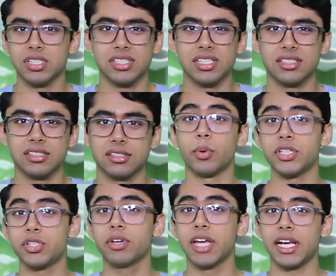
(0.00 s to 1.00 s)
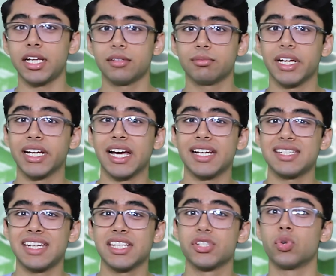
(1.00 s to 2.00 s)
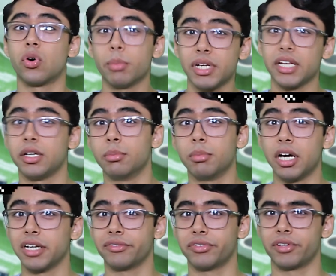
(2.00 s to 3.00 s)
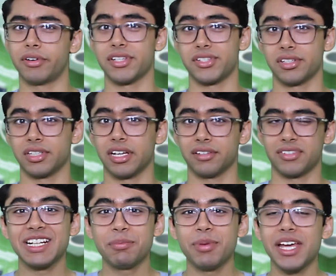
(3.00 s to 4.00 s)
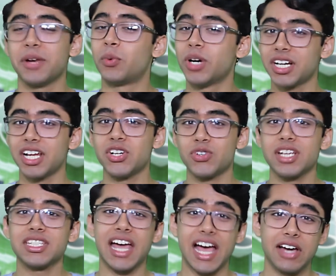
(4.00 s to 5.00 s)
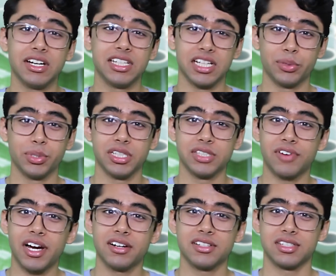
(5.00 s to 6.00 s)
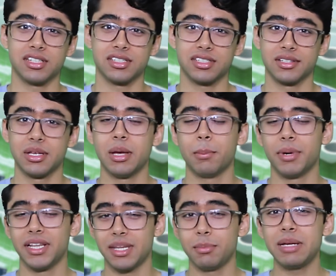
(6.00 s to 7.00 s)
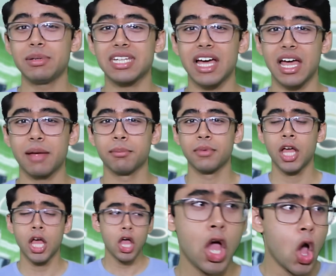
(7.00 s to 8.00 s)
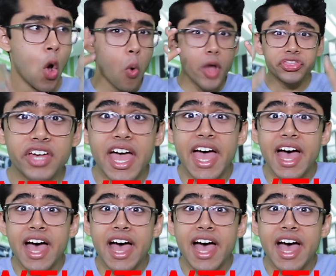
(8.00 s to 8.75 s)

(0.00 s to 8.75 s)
diseases. So once you get it, it kind of stays dormant in your body for the rest of your life. In a little bit, we're gonna address how to deal with these viruses. But in the meantime, what the